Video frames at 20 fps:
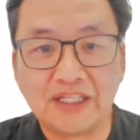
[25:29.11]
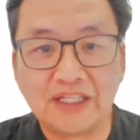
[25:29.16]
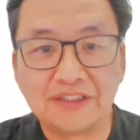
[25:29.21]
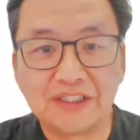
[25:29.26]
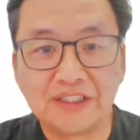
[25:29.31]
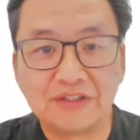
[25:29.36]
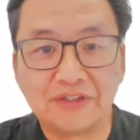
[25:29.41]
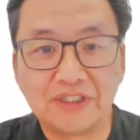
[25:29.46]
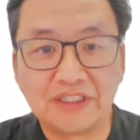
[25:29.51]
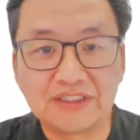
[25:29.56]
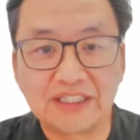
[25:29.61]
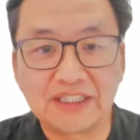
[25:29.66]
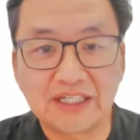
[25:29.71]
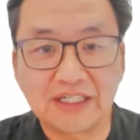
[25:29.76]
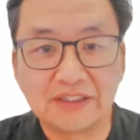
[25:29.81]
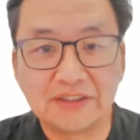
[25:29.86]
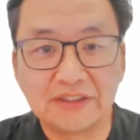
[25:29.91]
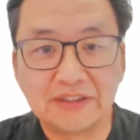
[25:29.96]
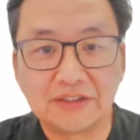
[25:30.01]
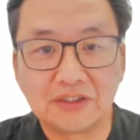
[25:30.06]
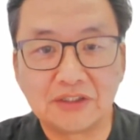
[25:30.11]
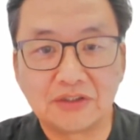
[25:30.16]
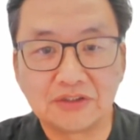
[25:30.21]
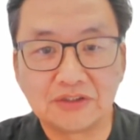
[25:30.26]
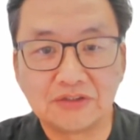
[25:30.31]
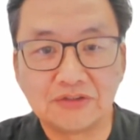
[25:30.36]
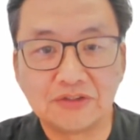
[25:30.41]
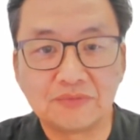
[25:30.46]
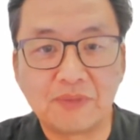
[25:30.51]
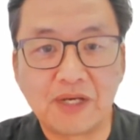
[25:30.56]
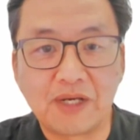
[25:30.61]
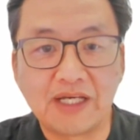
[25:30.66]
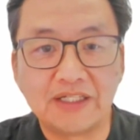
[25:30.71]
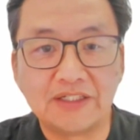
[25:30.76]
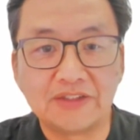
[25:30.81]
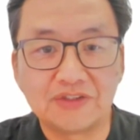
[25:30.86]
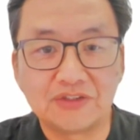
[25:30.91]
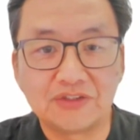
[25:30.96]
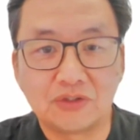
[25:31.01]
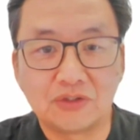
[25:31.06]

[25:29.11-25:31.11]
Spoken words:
anterior second intercostal space